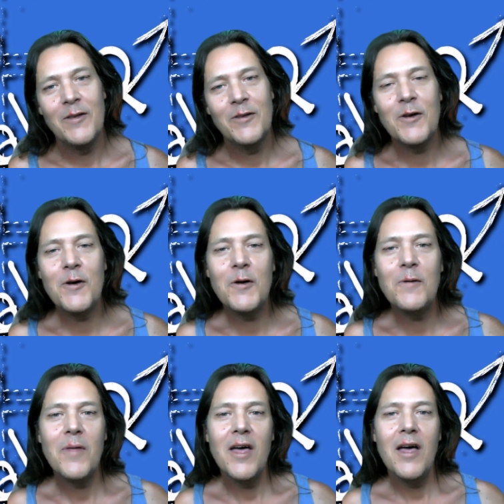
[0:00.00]
So
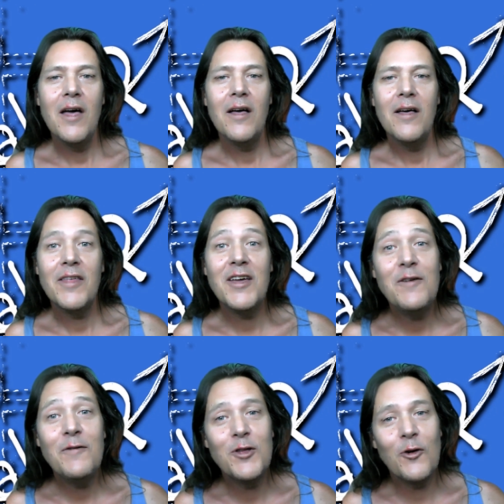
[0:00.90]
thank
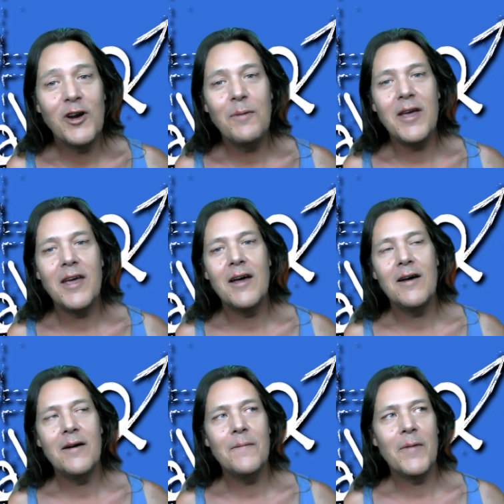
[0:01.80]
you for joining me.
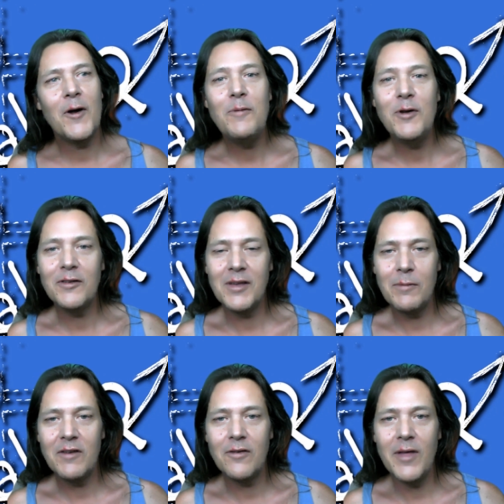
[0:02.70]
Uh, I hope you got
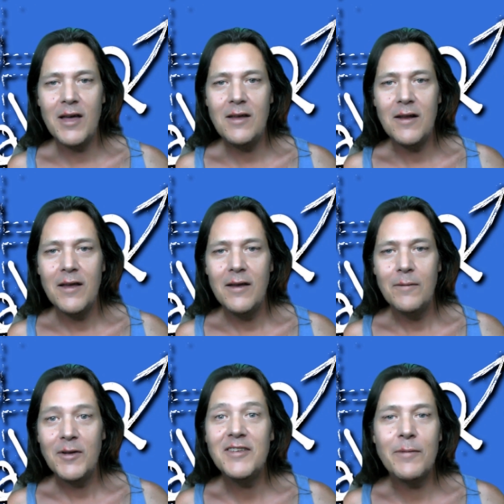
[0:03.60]
something from that
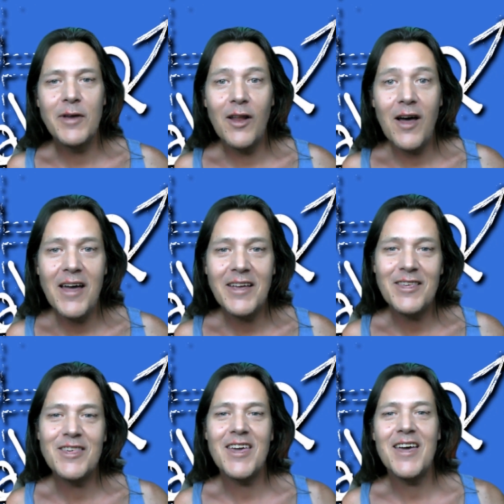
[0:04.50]
please give me a like, a
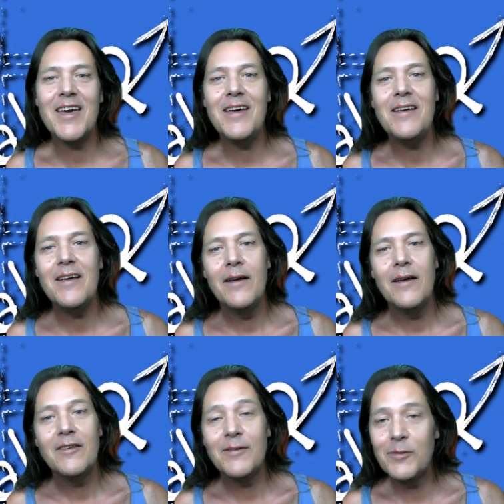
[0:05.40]
share,
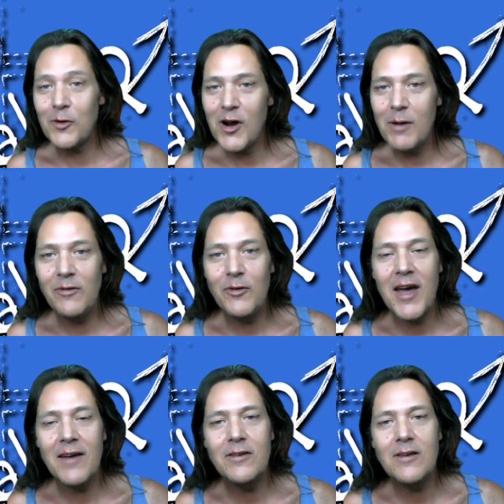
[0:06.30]
subscribe if you
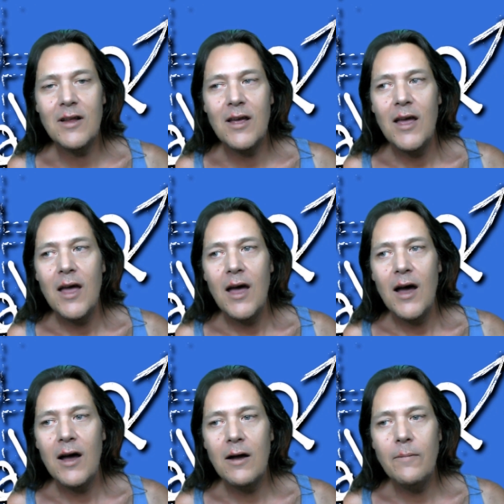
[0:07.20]
haven't.
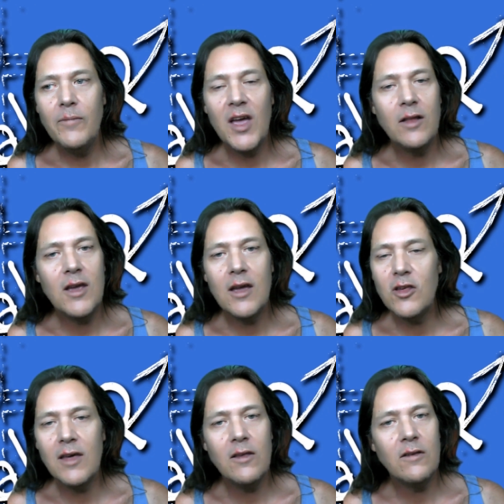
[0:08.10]
Um, and yeah,
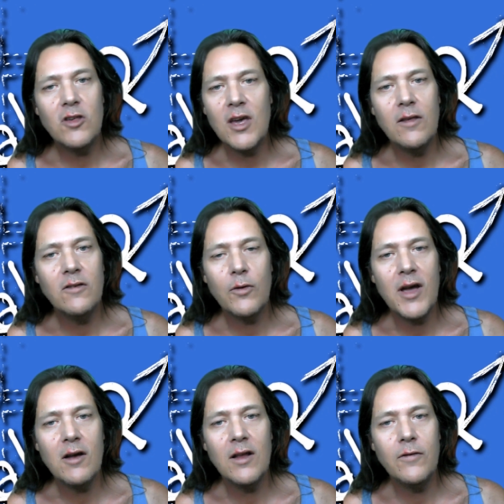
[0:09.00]
share this, share this
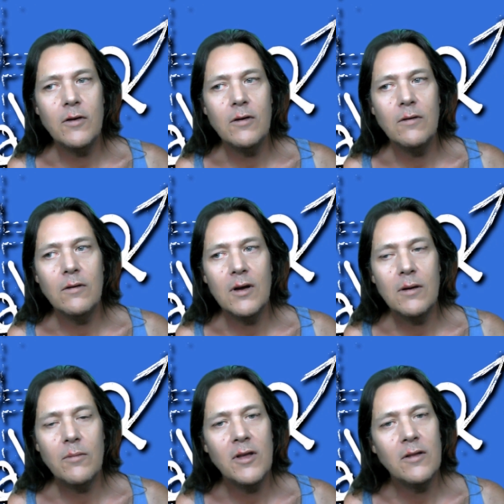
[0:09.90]
around if you
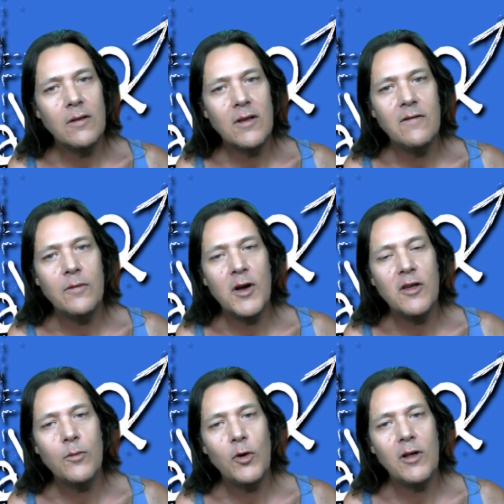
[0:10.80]
um, think that the
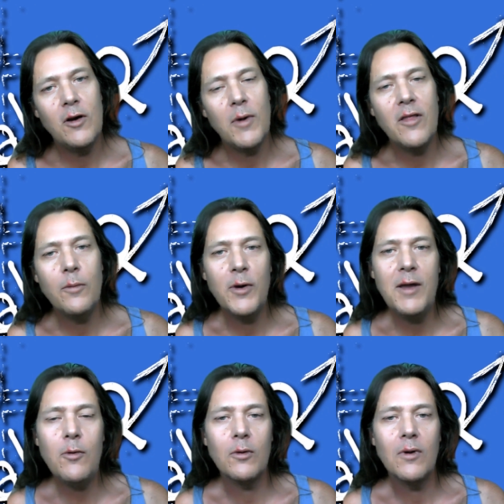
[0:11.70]
information will help other
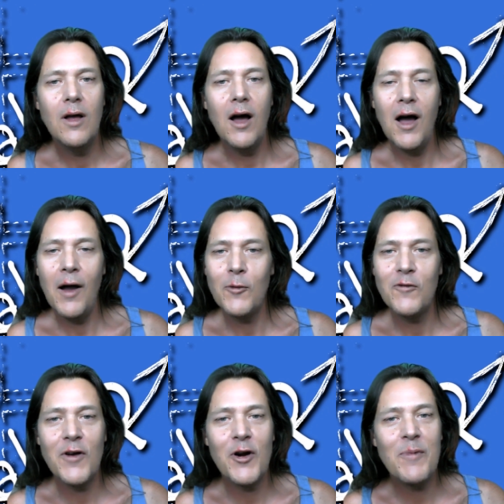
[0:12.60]
people. I
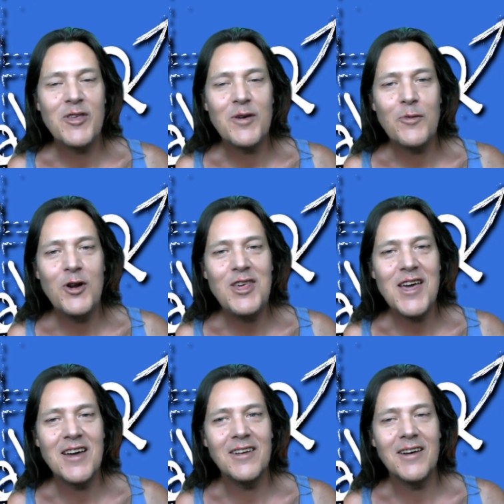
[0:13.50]
would very much
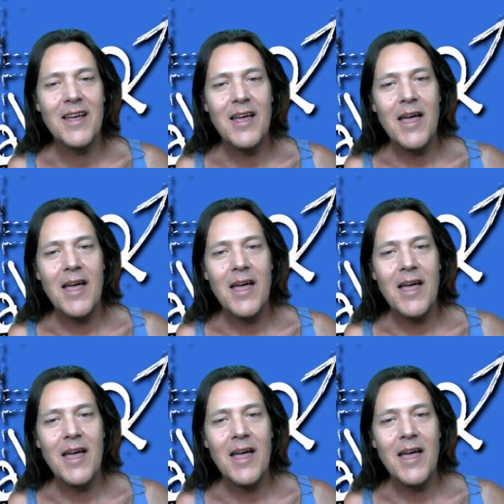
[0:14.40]
appreciate it.